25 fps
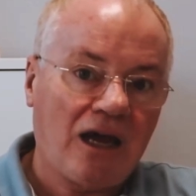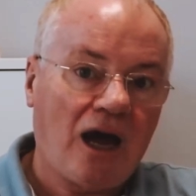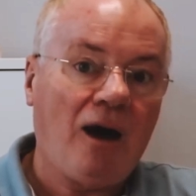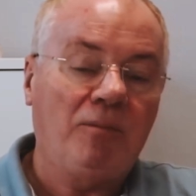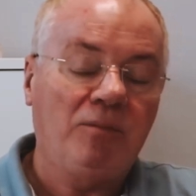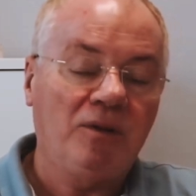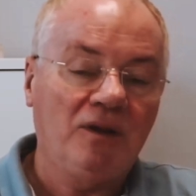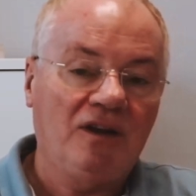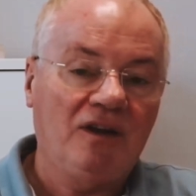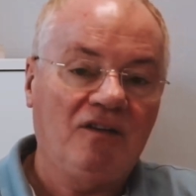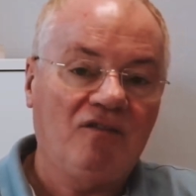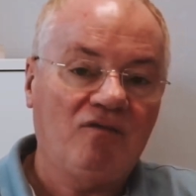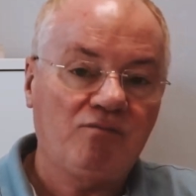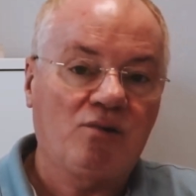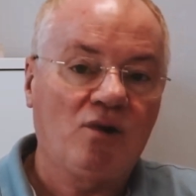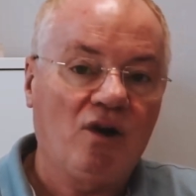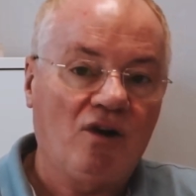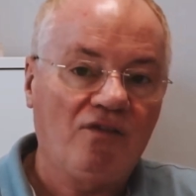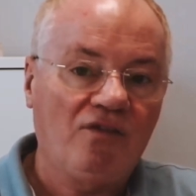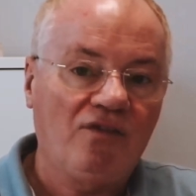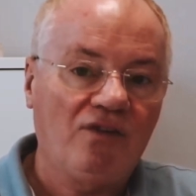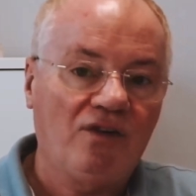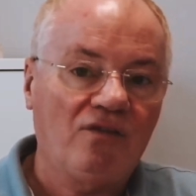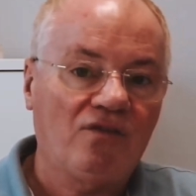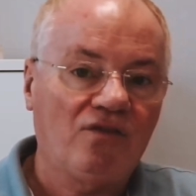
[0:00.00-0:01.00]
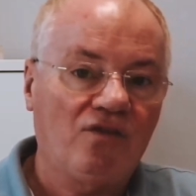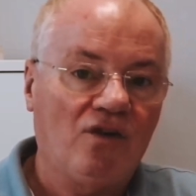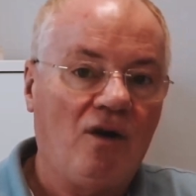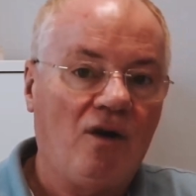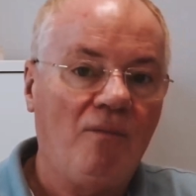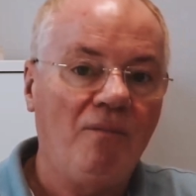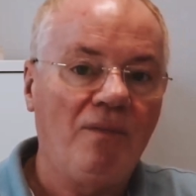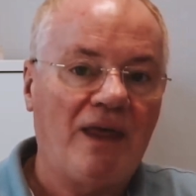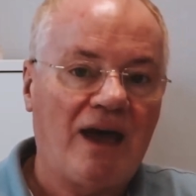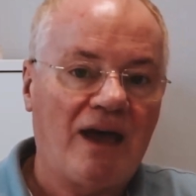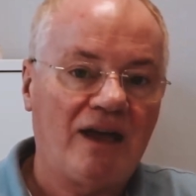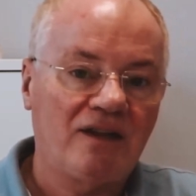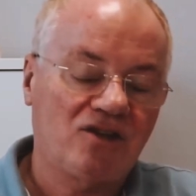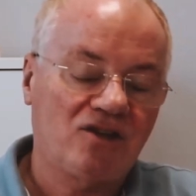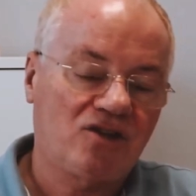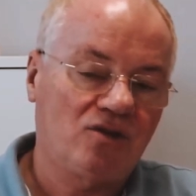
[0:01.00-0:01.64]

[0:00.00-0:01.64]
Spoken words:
uplift profit from that,